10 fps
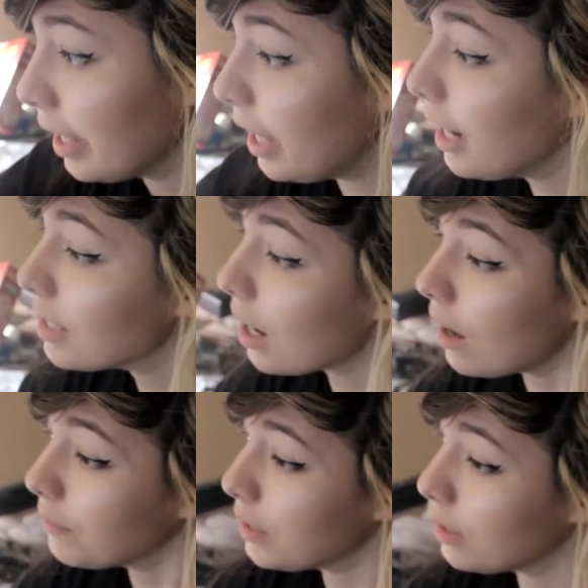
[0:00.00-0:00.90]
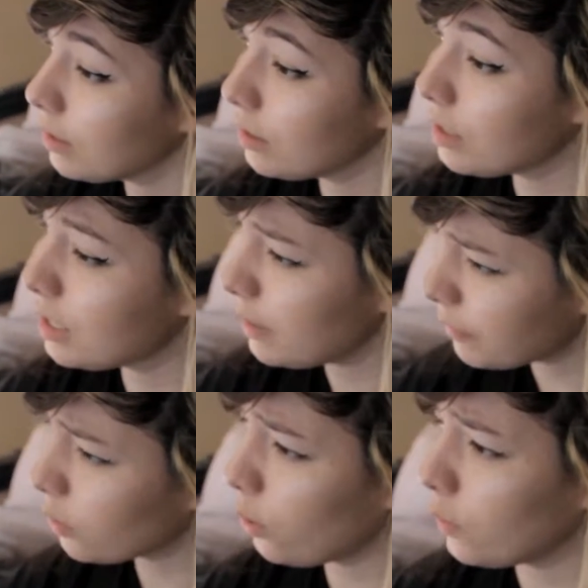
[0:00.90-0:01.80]
It is often
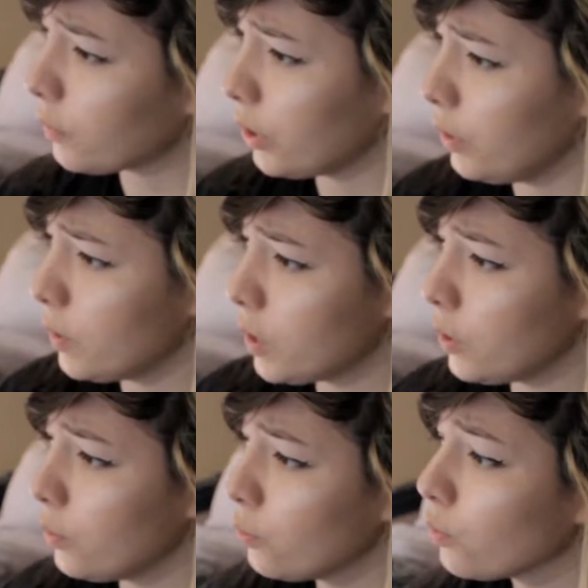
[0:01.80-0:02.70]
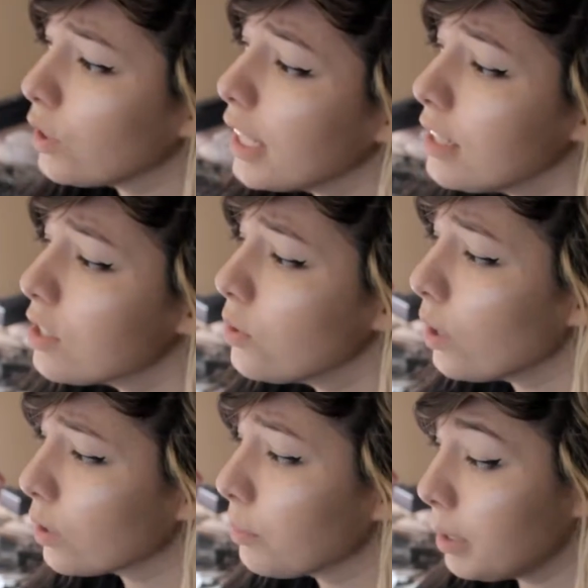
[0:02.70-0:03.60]
difficult for you to relate to
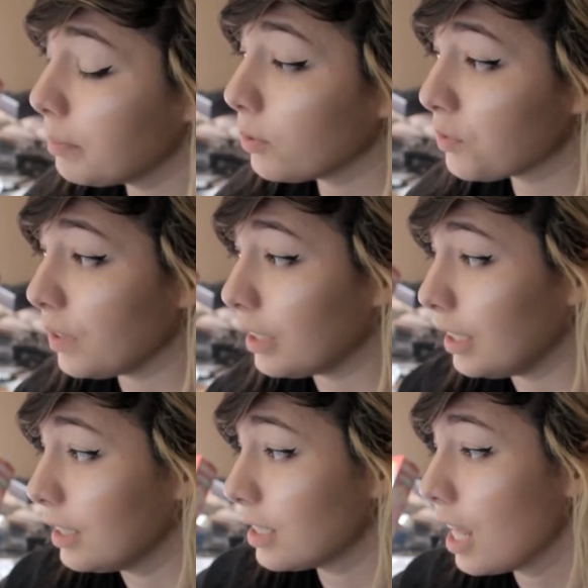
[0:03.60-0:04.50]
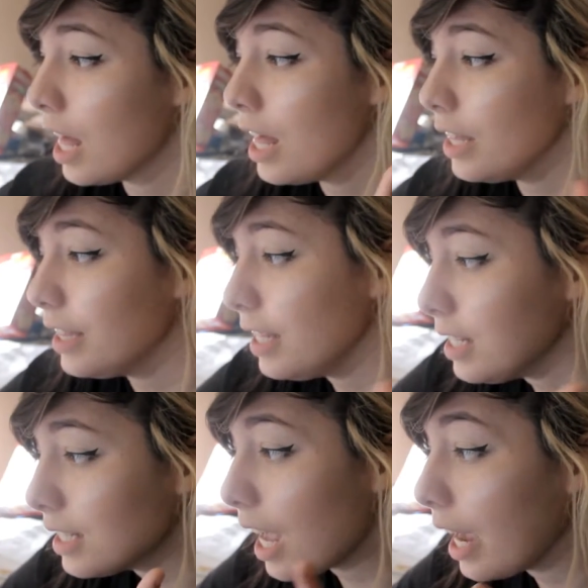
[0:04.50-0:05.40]
other people's feelings.
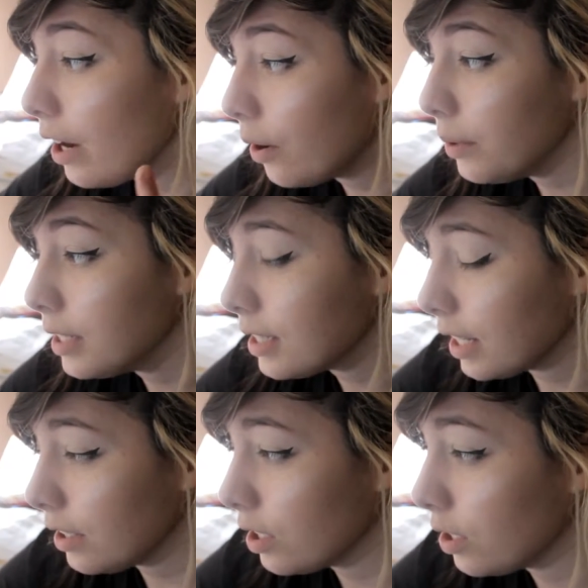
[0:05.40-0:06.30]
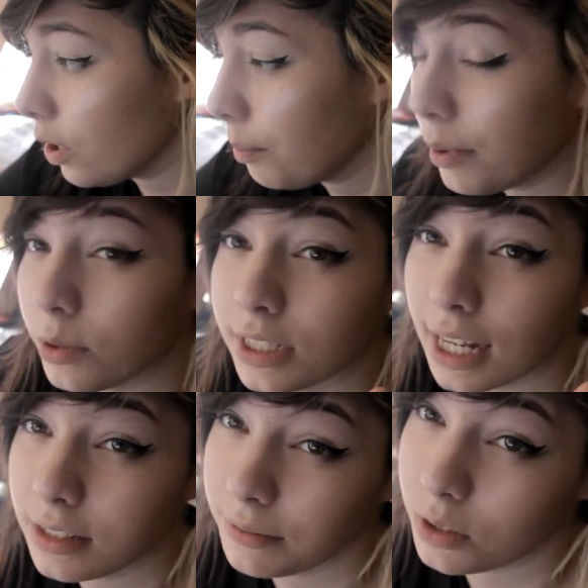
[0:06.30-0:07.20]
This, I always like to know both
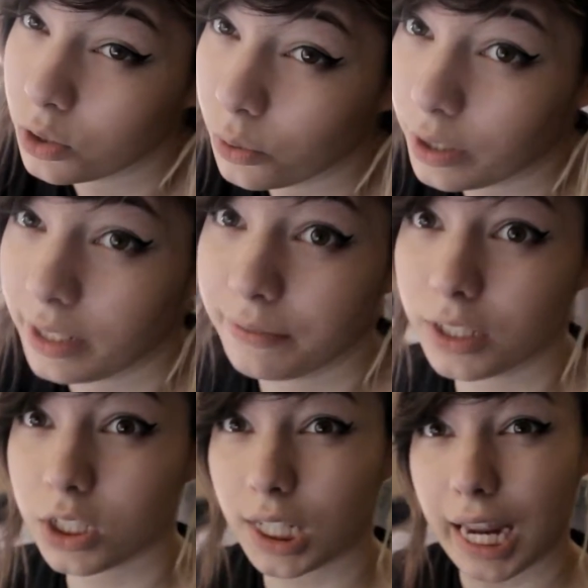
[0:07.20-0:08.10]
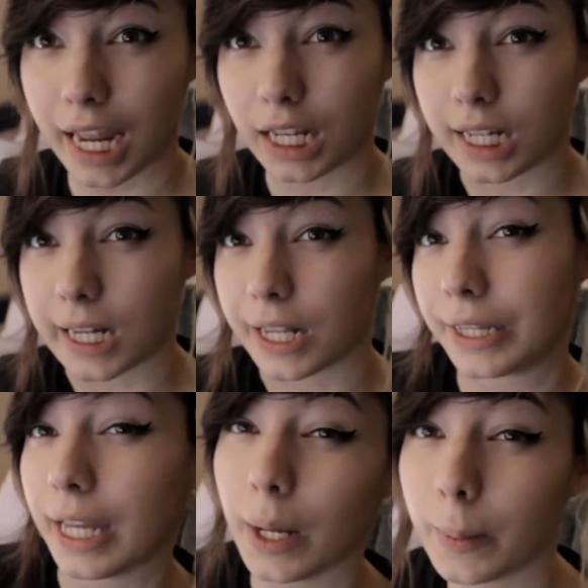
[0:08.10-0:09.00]
sides of the story. If there's like a
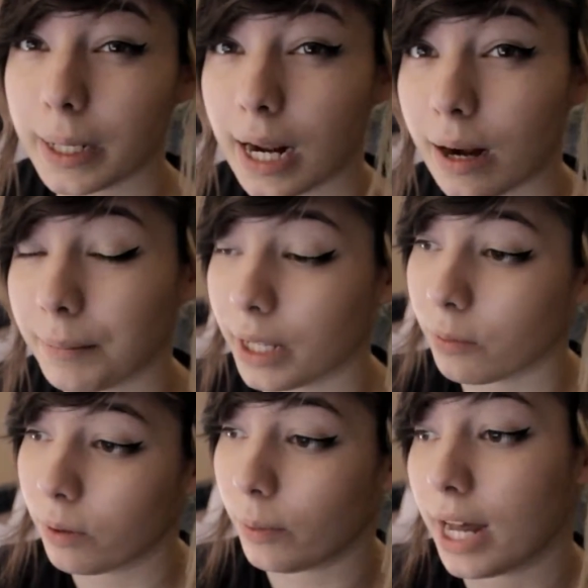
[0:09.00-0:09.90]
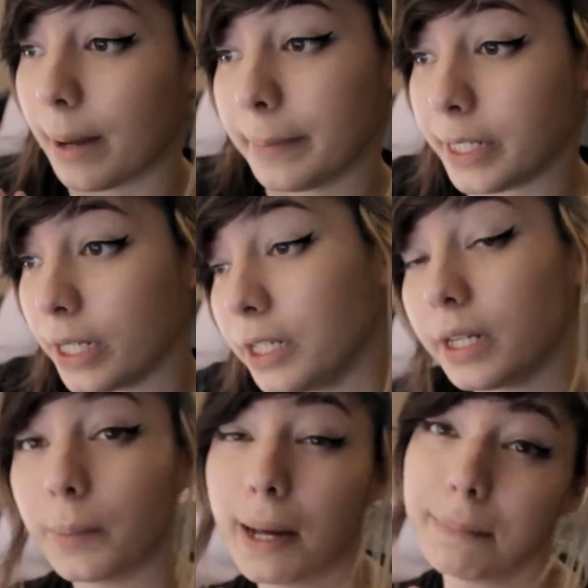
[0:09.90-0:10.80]
thing going on, I'm like, well, what happened here
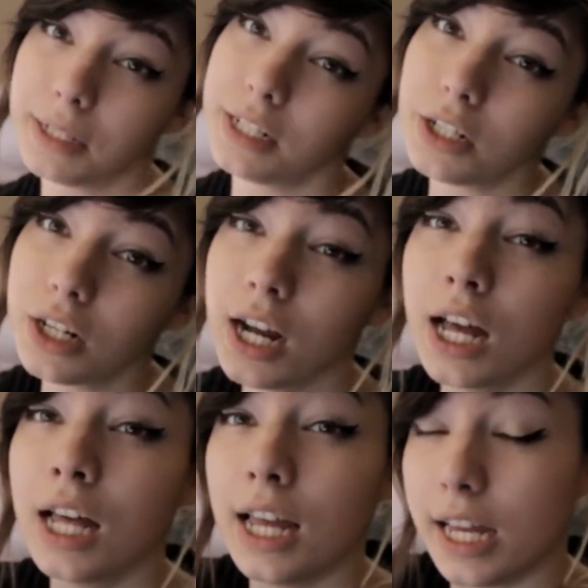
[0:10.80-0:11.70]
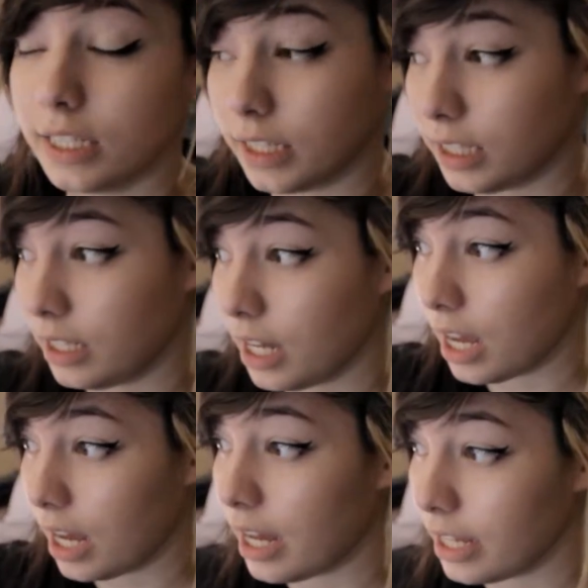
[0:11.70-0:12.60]
and what happened here? And then
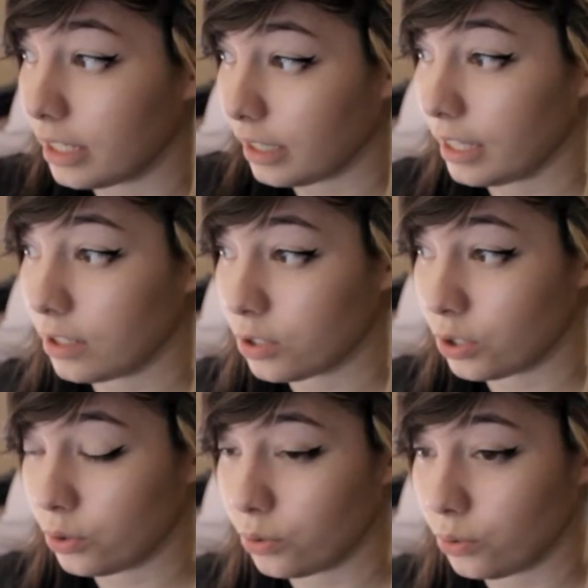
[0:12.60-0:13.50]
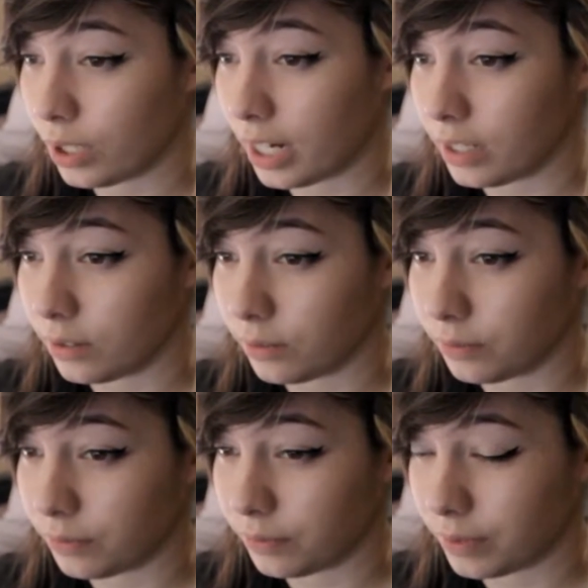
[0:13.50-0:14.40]
I like to kind of
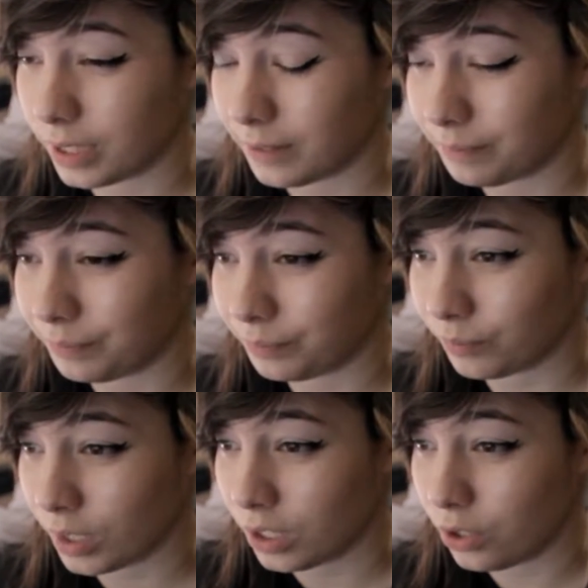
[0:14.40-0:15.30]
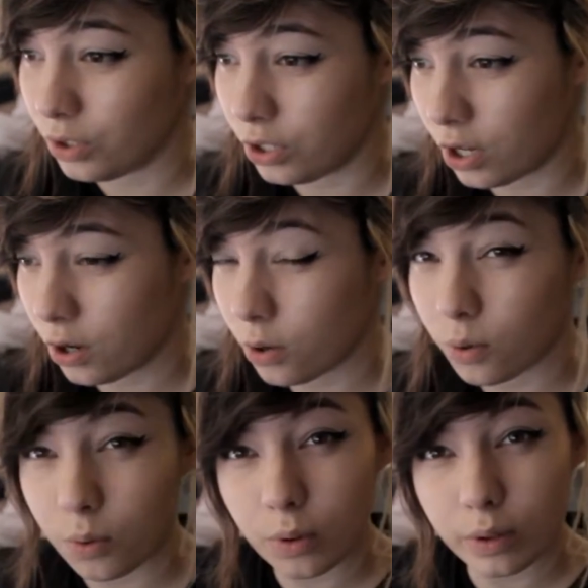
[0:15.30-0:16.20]

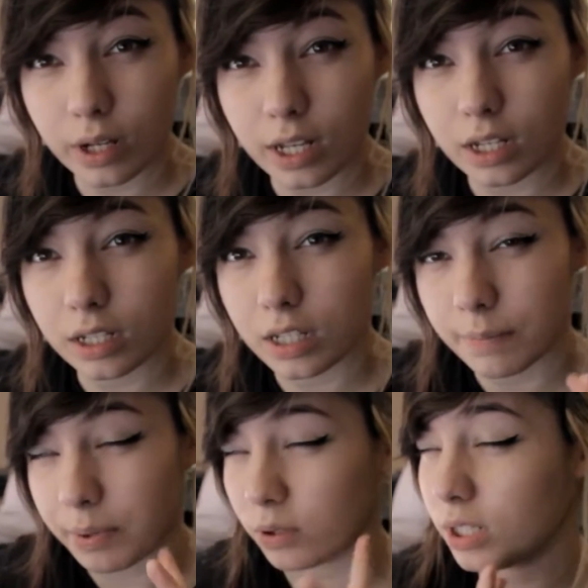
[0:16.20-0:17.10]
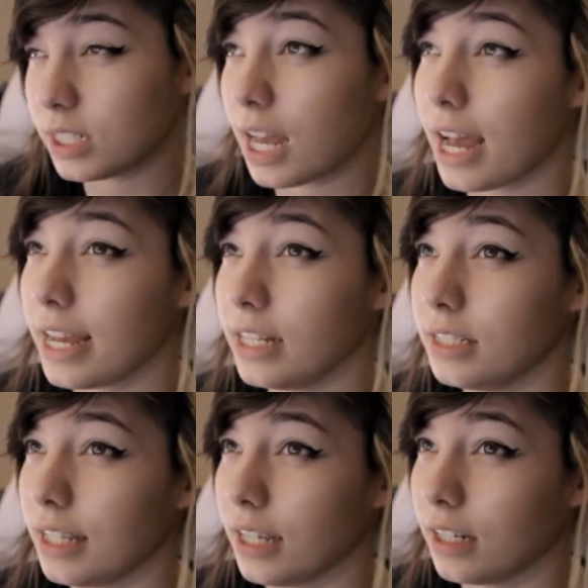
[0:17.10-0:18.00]
know both
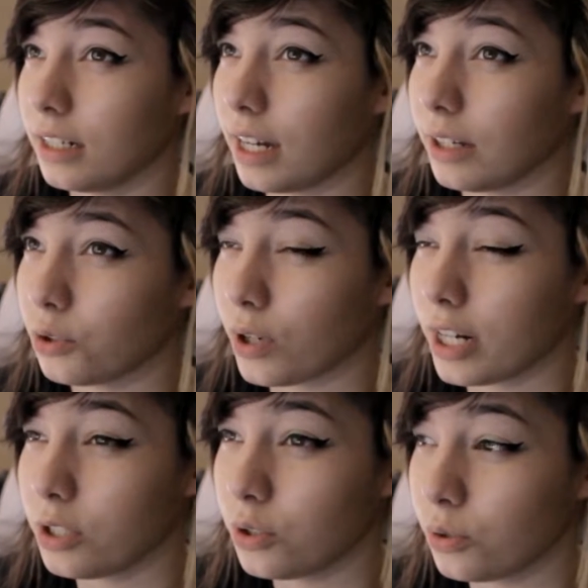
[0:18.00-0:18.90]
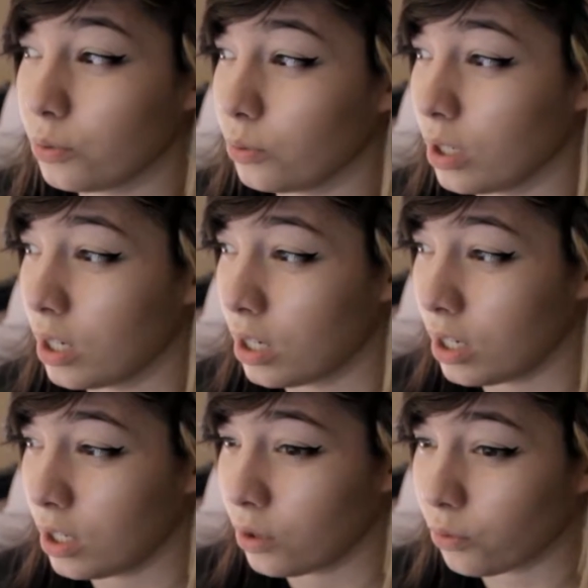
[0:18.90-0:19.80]
sides, and I try to
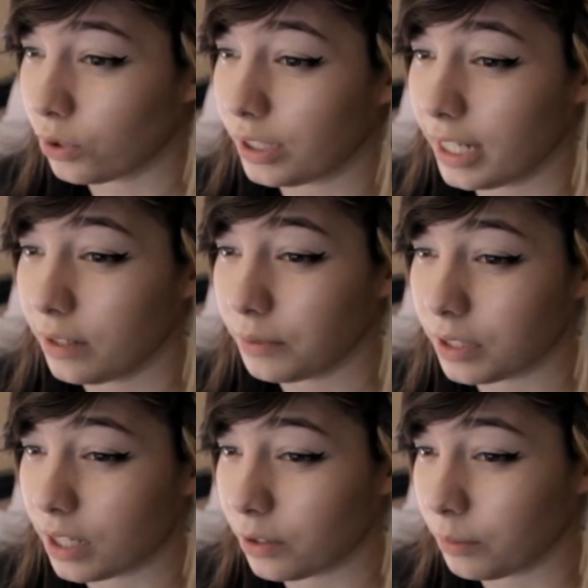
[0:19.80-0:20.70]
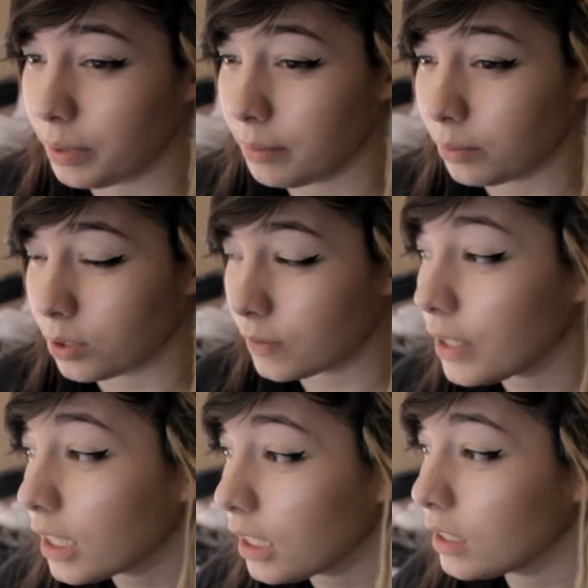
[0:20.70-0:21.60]
relate with other people's
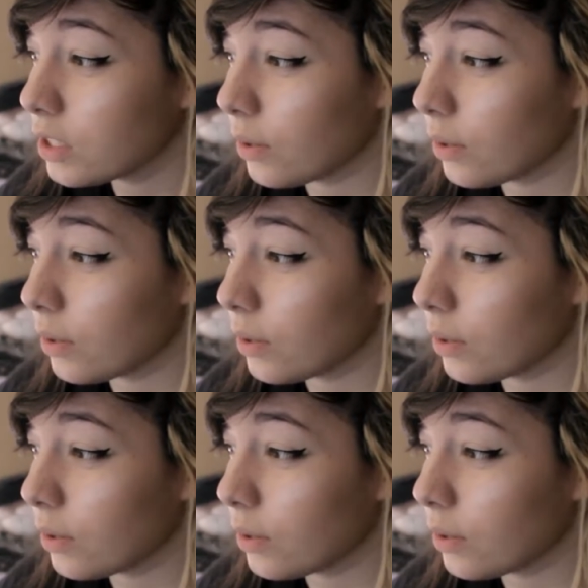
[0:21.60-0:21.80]
feelings.